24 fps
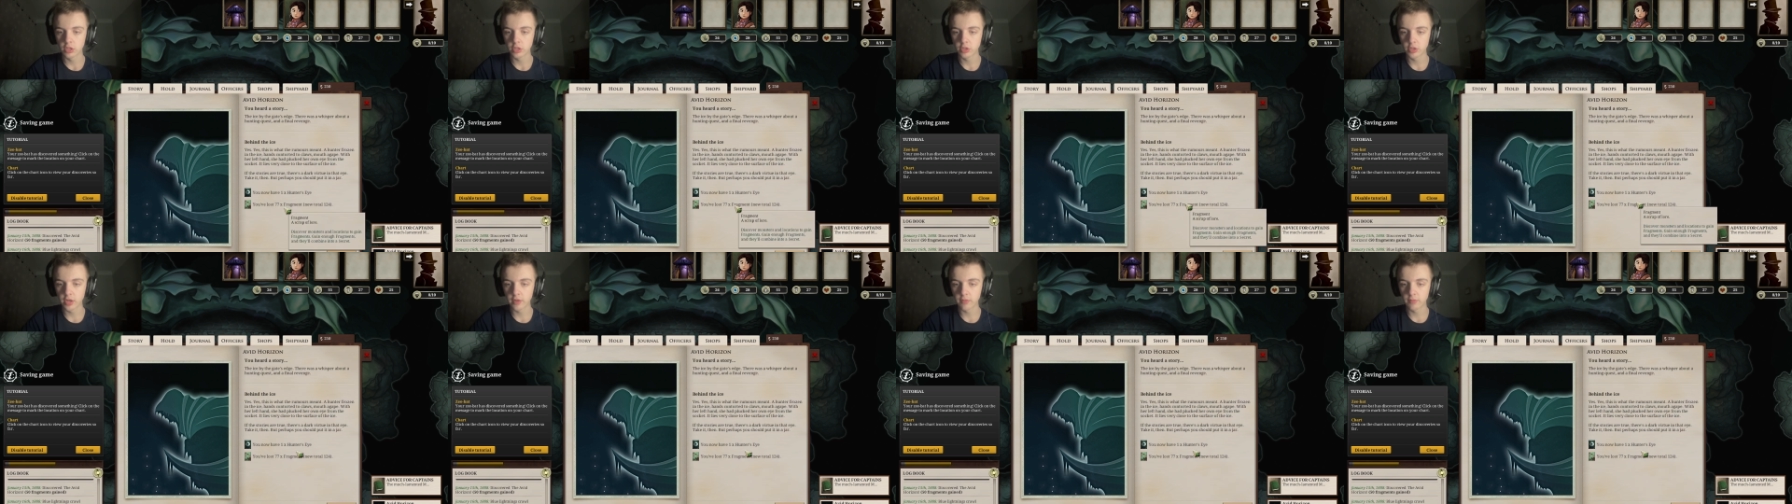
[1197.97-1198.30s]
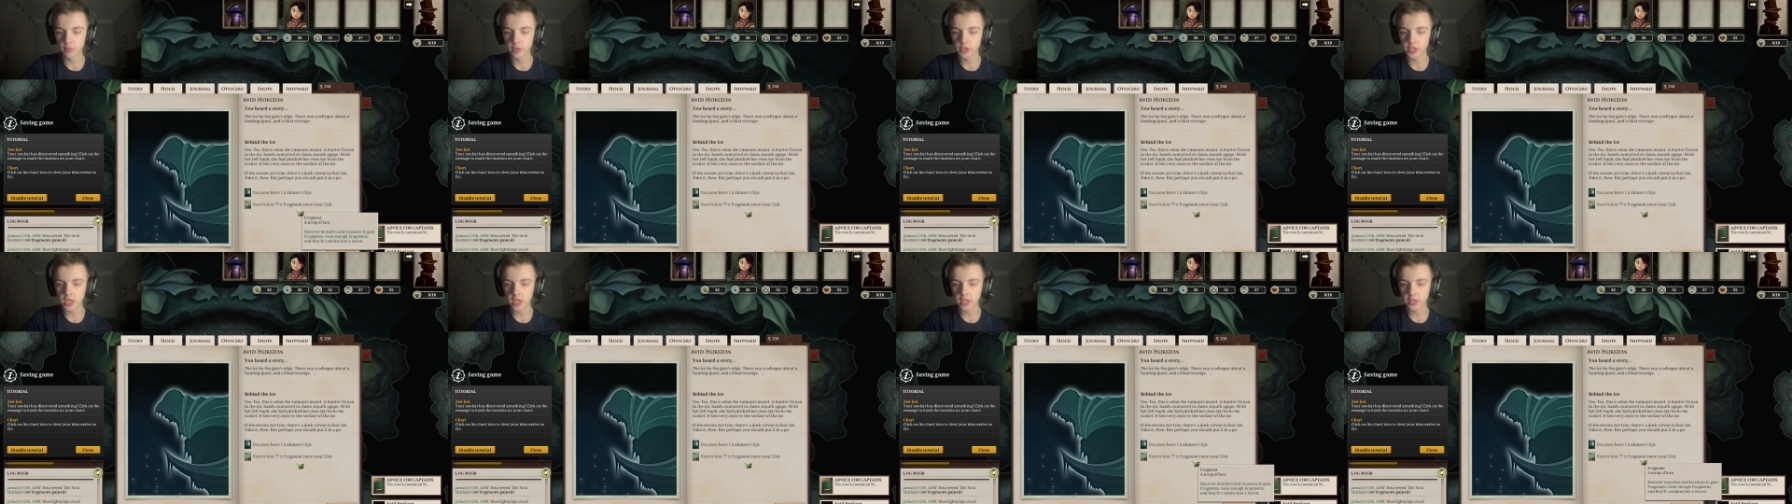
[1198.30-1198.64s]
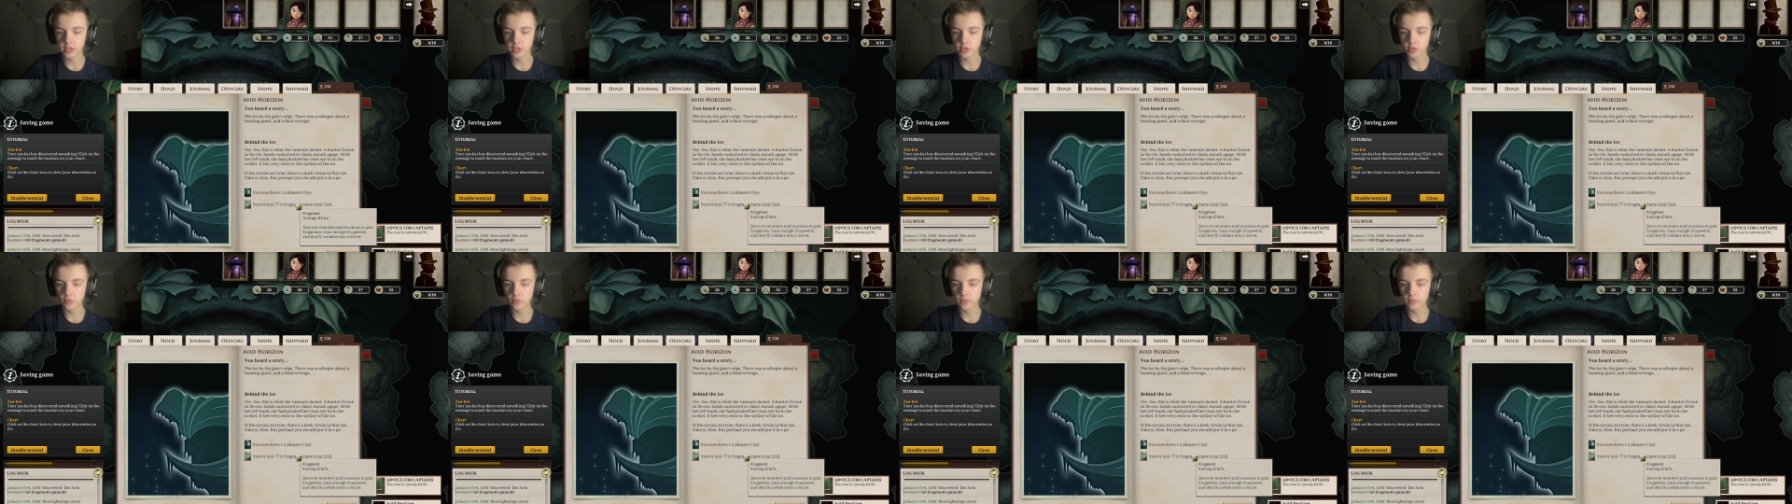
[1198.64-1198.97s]
You have one
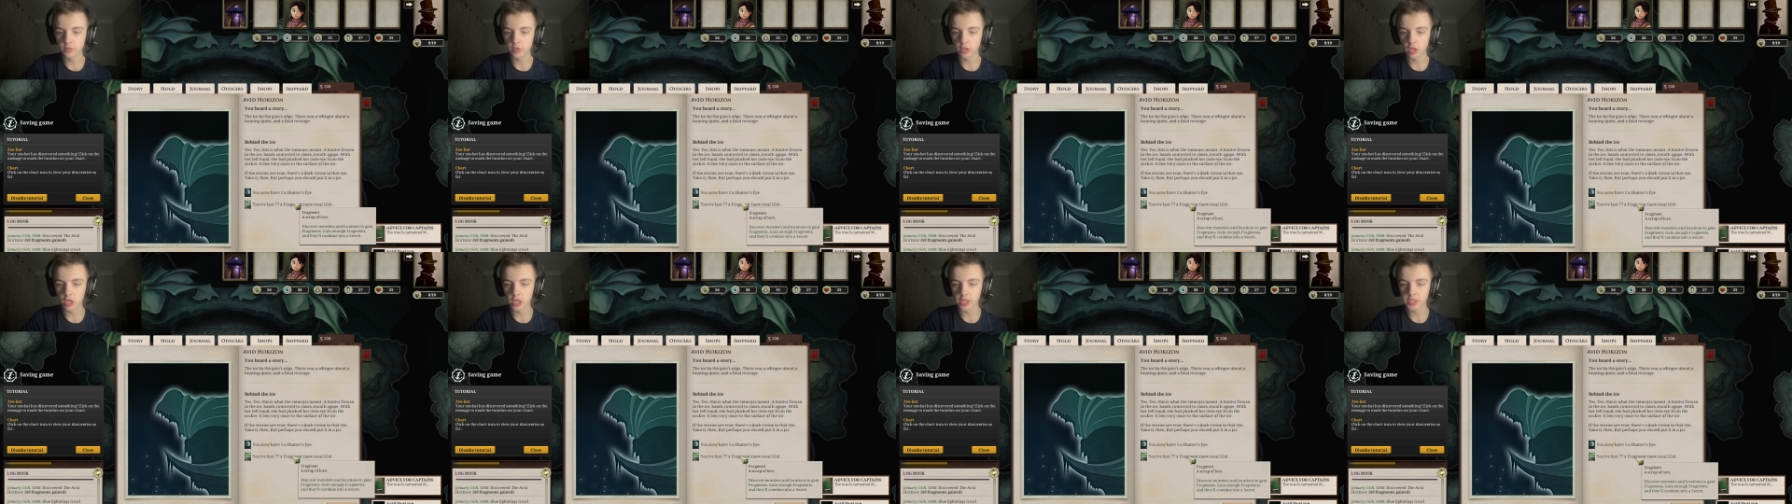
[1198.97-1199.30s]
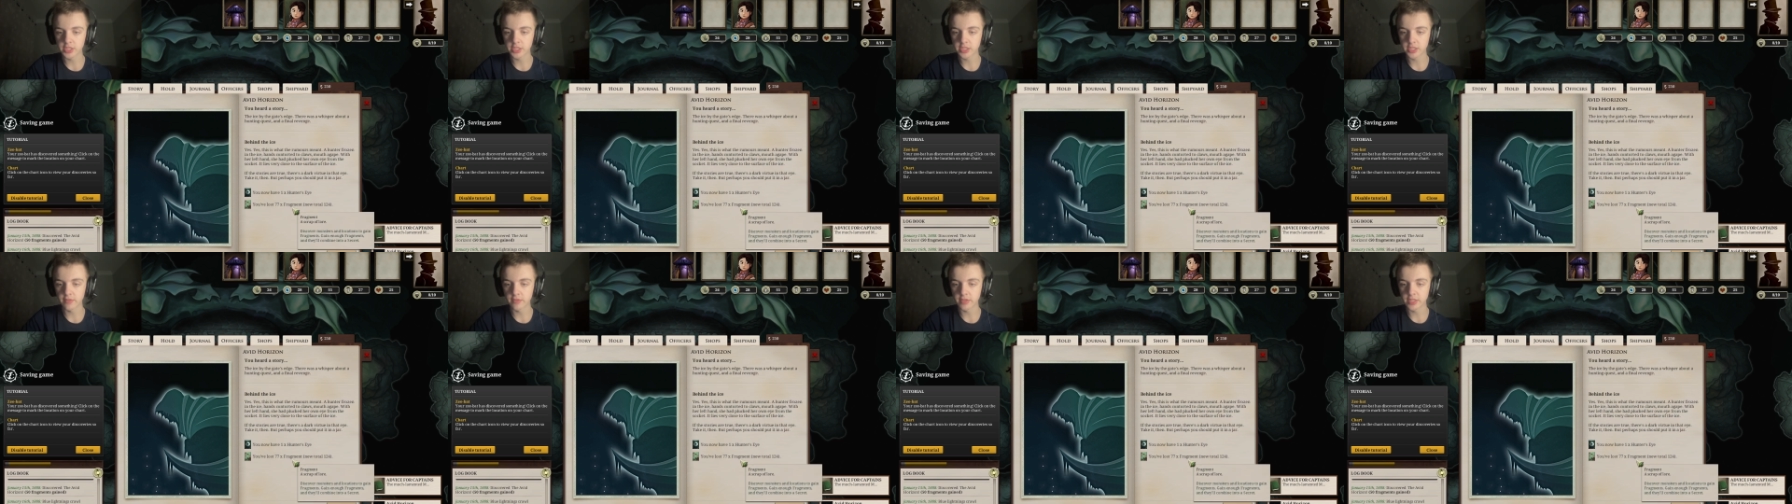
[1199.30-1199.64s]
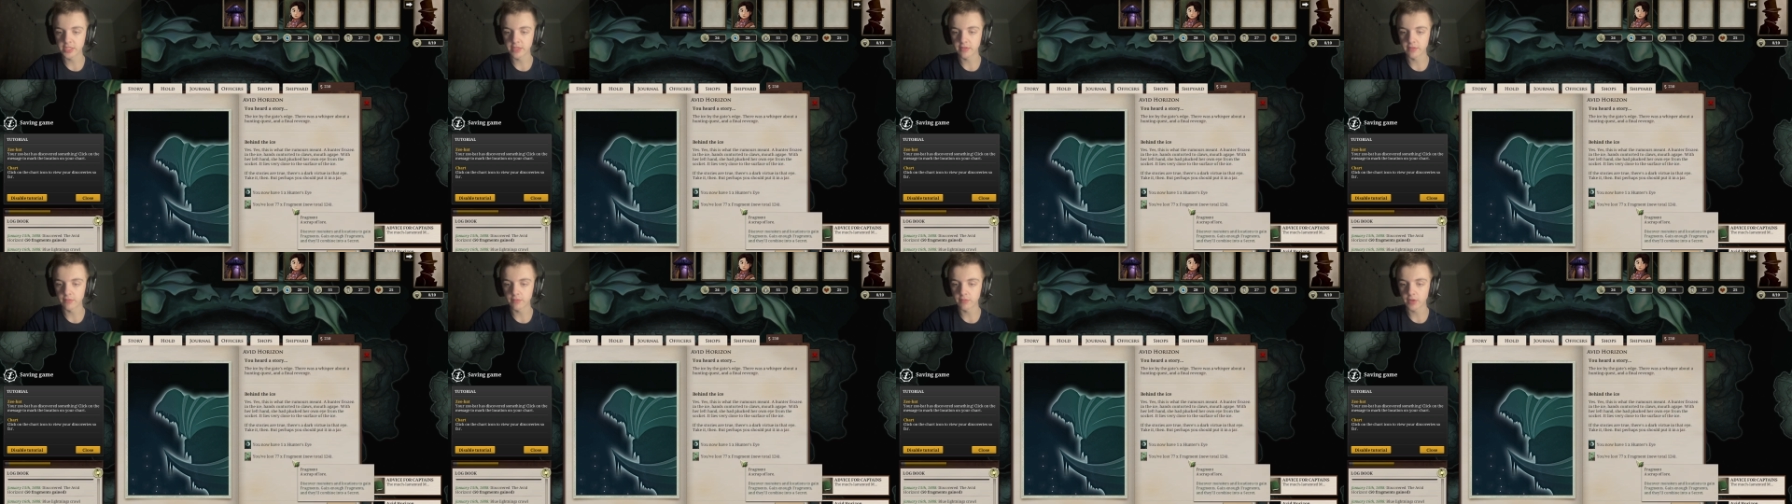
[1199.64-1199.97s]
to- You've lost
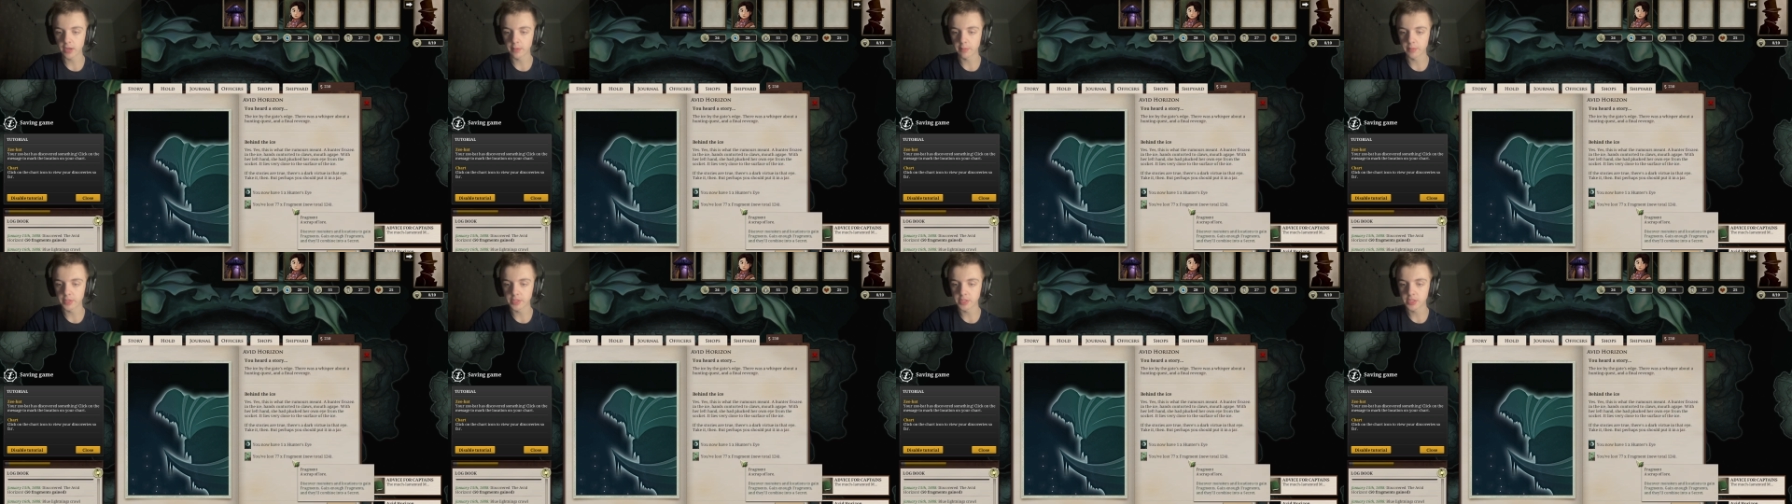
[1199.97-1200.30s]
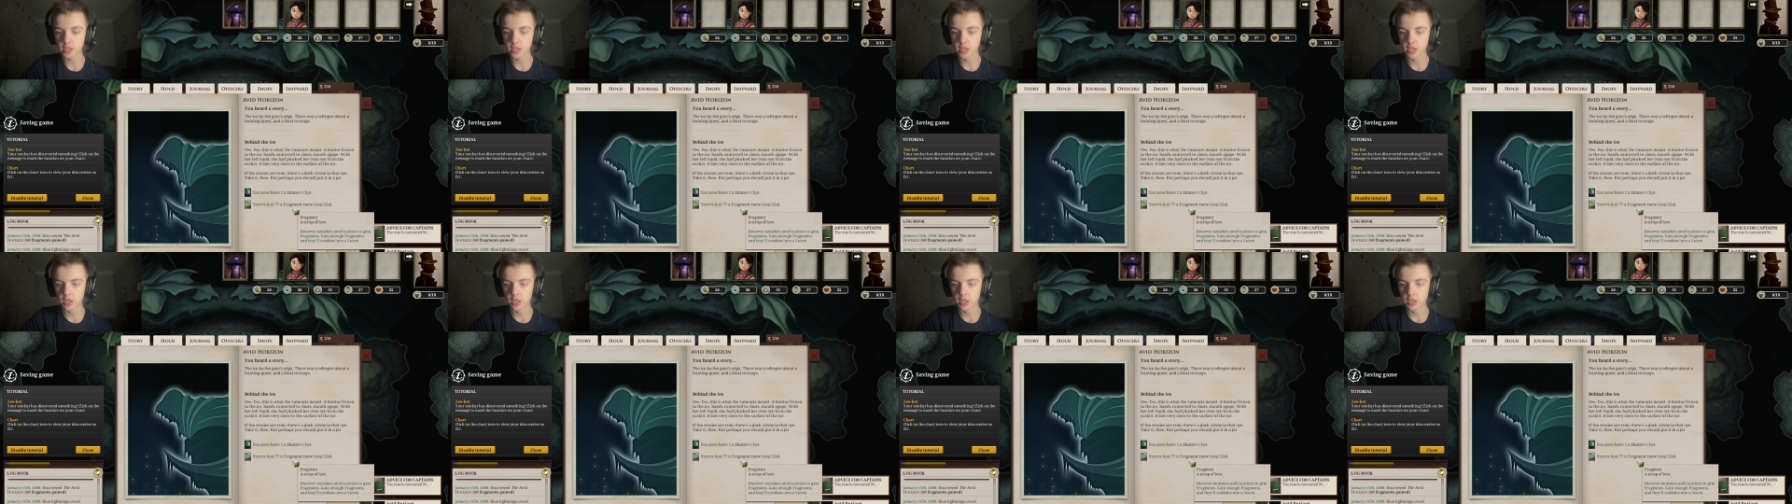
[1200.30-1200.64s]
77 fragment.